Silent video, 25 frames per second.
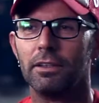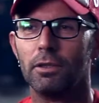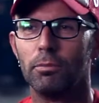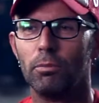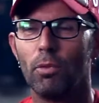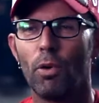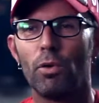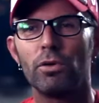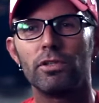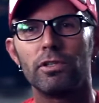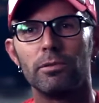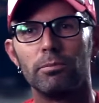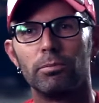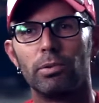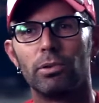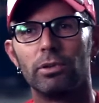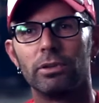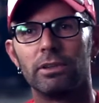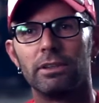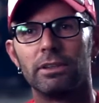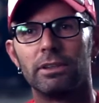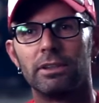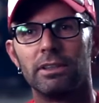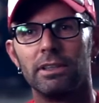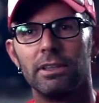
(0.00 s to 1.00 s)
The most
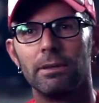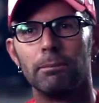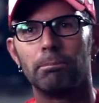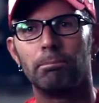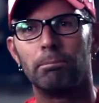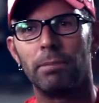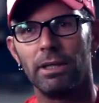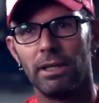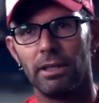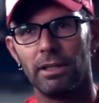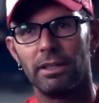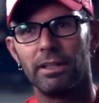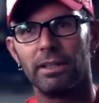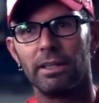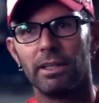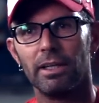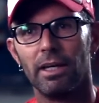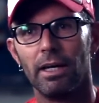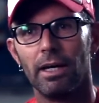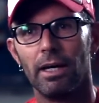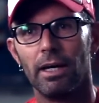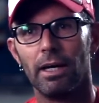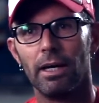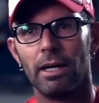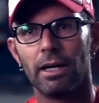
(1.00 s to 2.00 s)
important thing
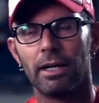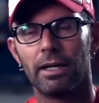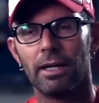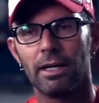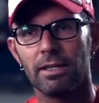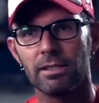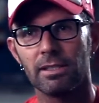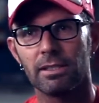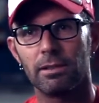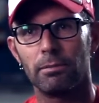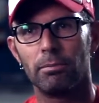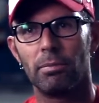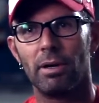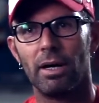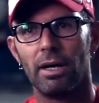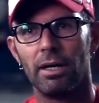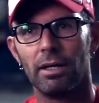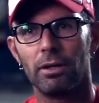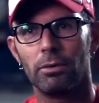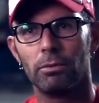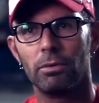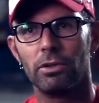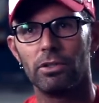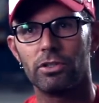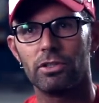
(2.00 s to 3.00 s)
building a custom
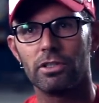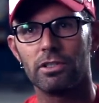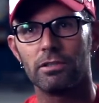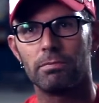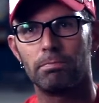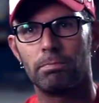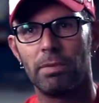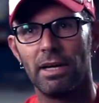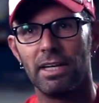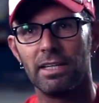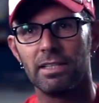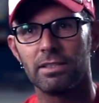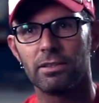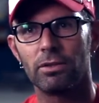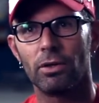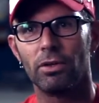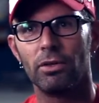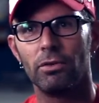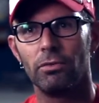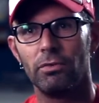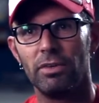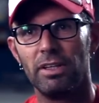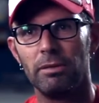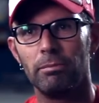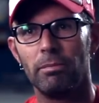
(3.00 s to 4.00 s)
bike which is based
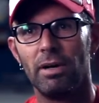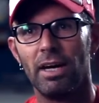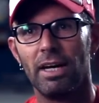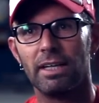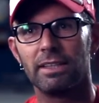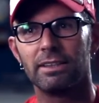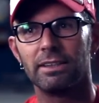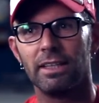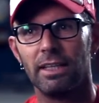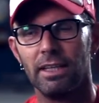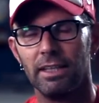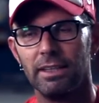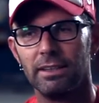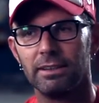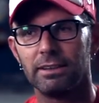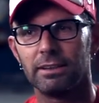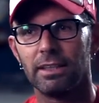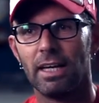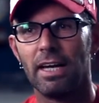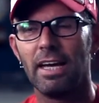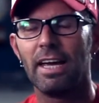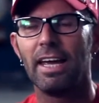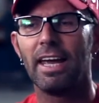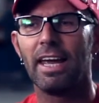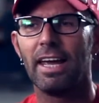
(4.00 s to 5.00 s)
on a VMax
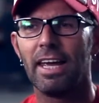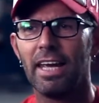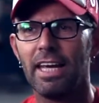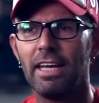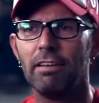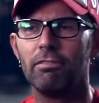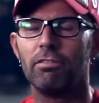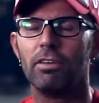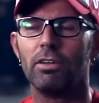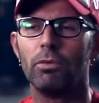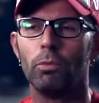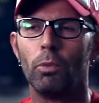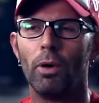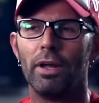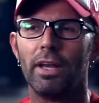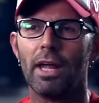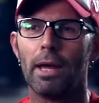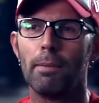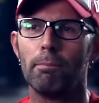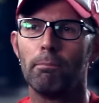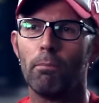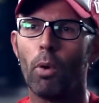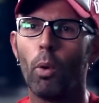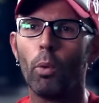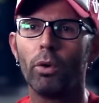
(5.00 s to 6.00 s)
is even when
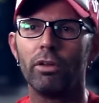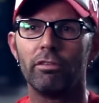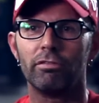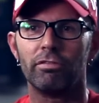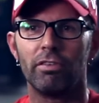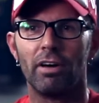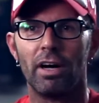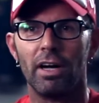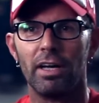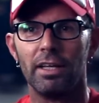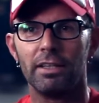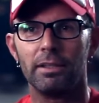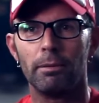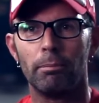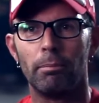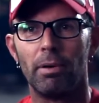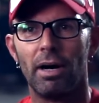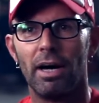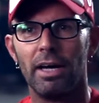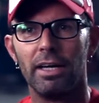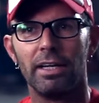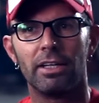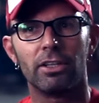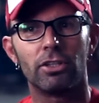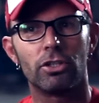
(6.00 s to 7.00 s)
I modify the
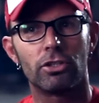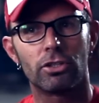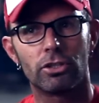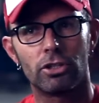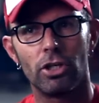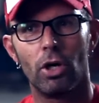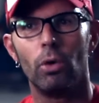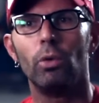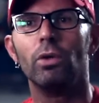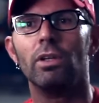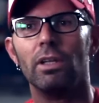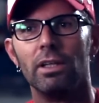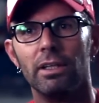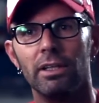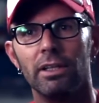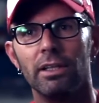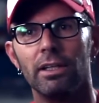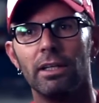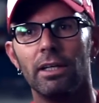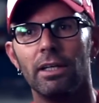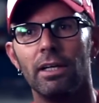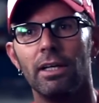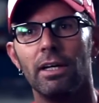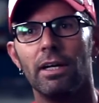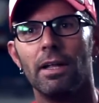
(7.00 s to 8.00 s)
bike
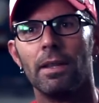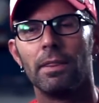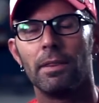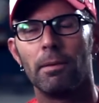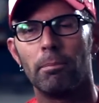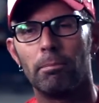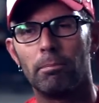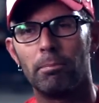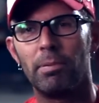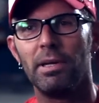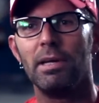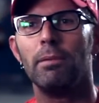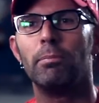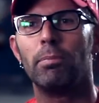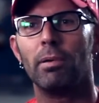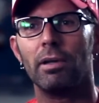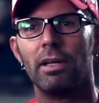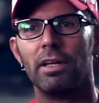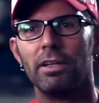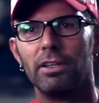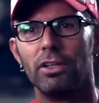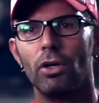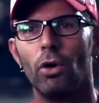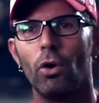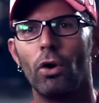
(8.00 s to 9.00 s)
totally, the
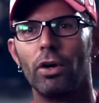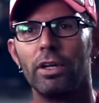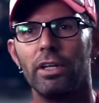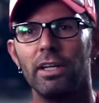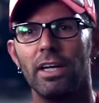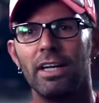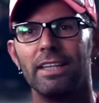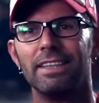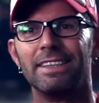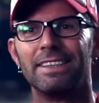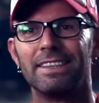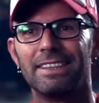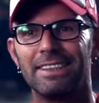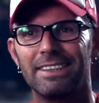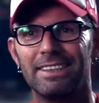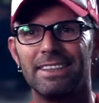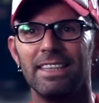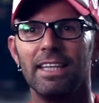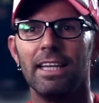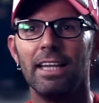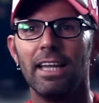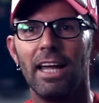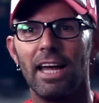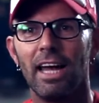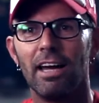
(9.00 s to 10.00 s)
people and the audience
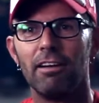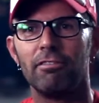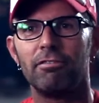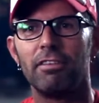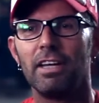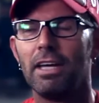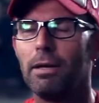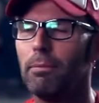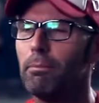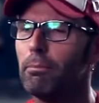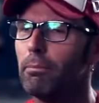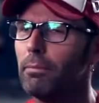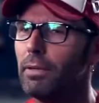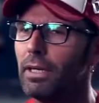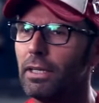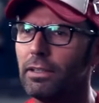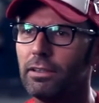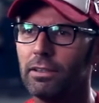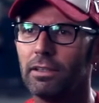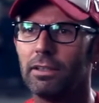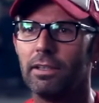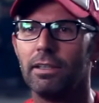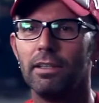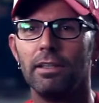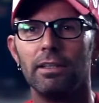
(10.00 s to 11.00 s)
still have
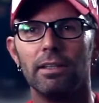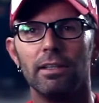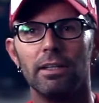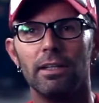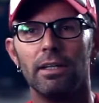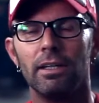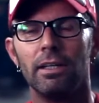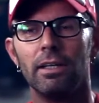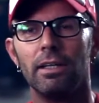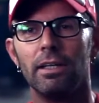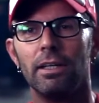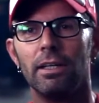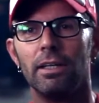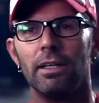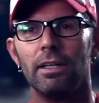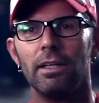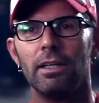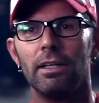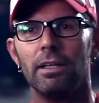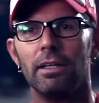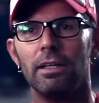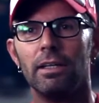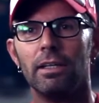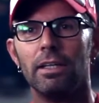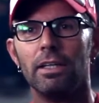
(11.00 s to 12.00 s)
immediately
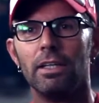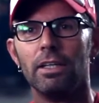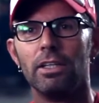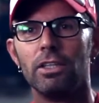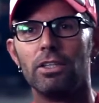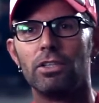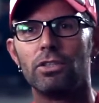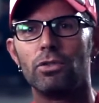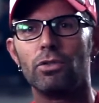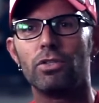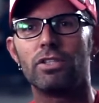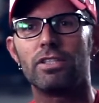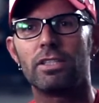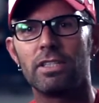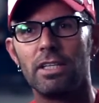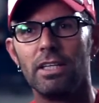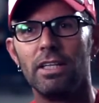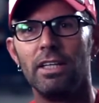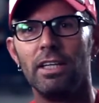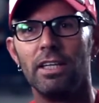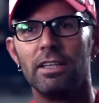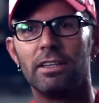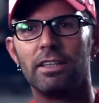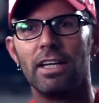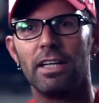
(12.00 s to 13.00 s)
to
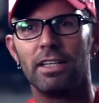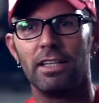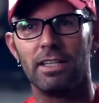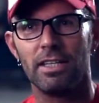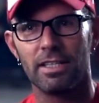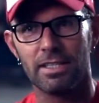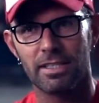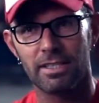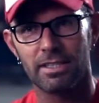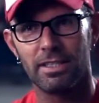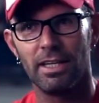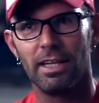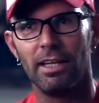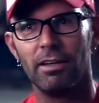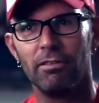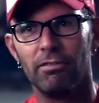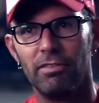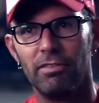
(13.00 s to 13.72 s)
see that it is still a